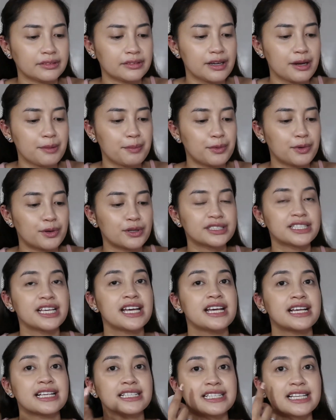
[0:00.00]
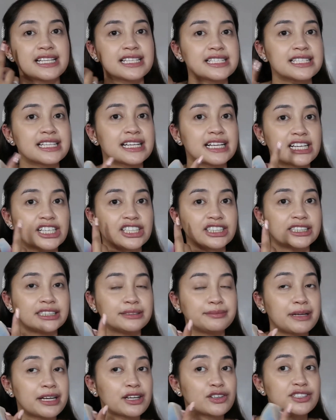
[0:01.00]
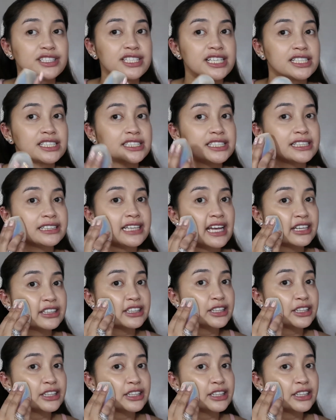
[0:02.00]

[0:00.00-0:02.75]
Tapos, since may concealer na tayo,